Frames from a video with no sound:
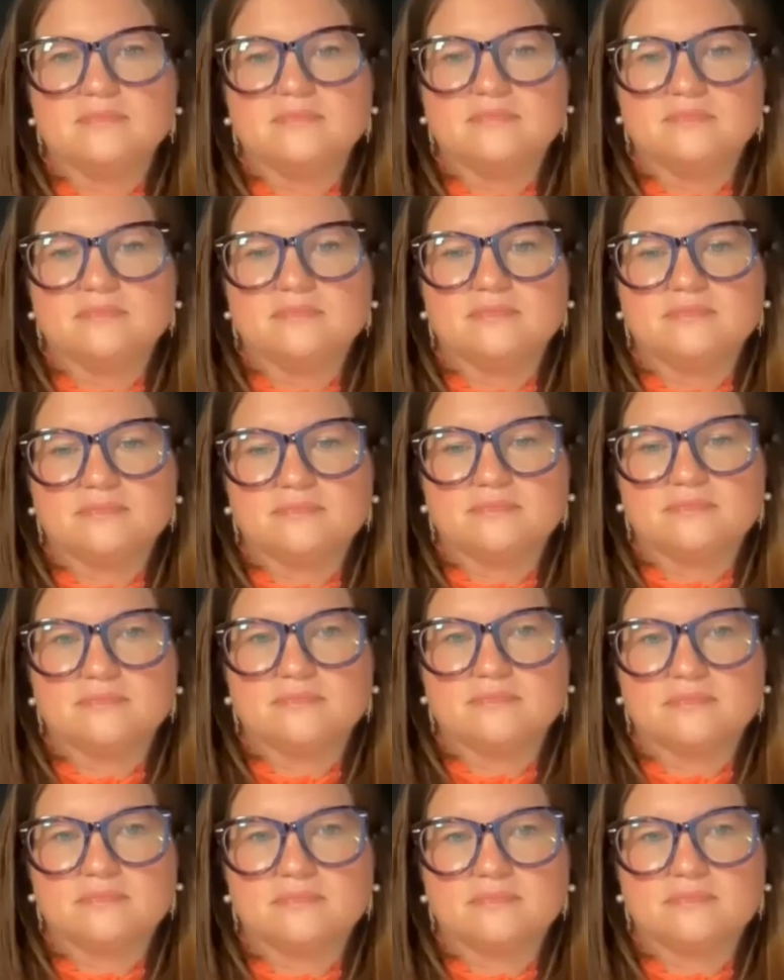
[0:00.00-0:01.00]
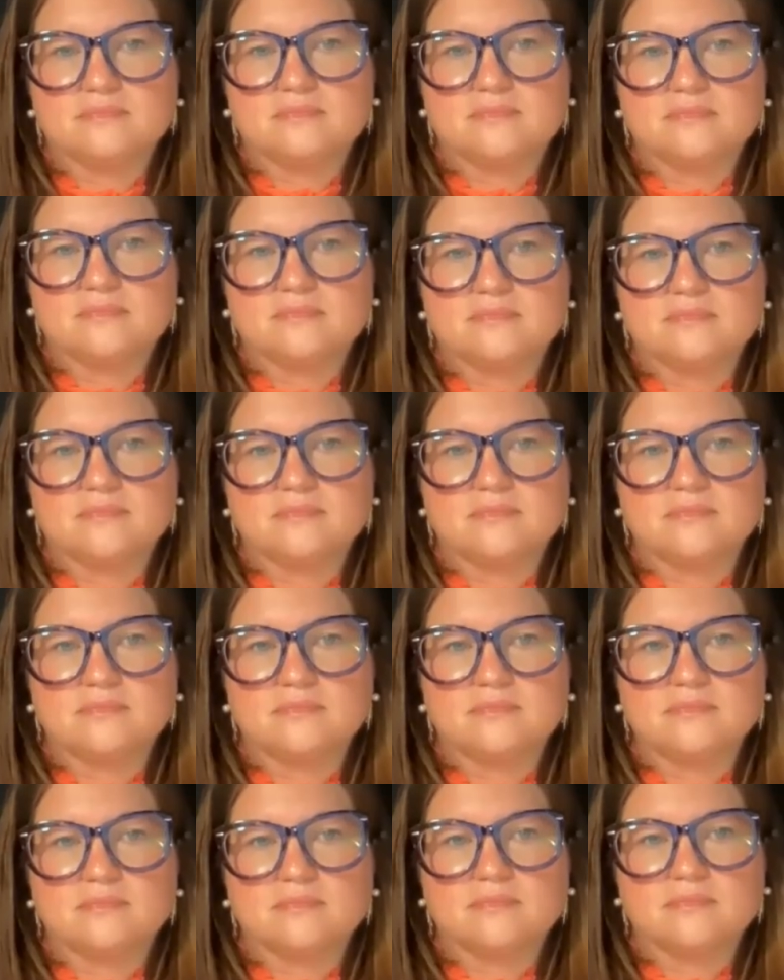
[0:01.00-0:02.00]

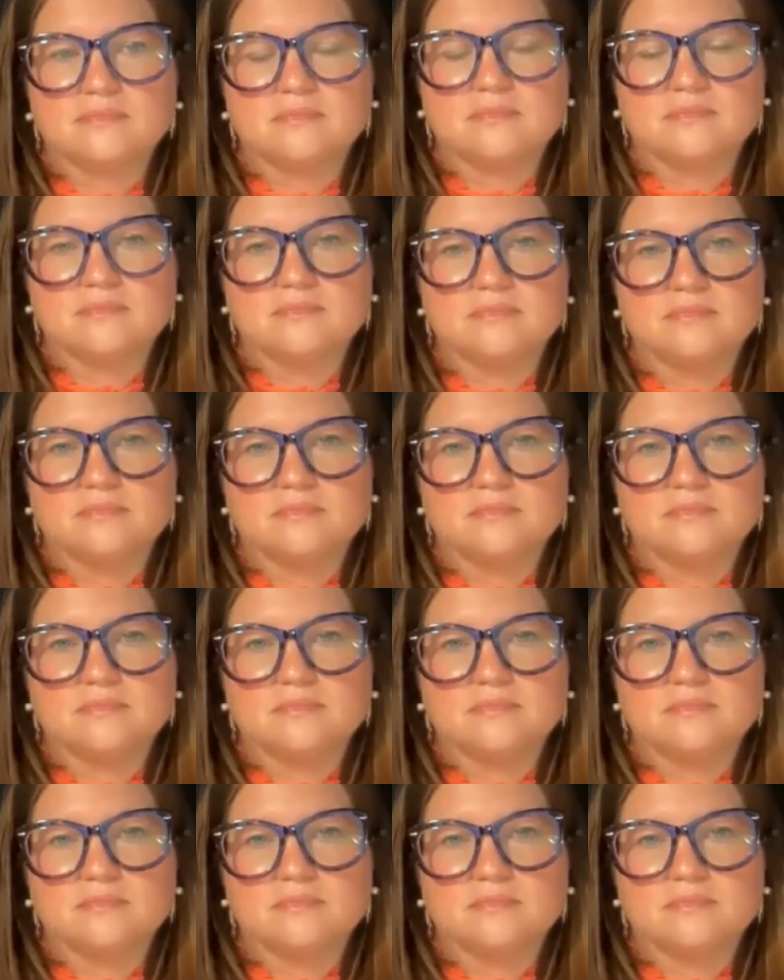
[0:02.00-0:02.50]
No words are spoken by the person on screen.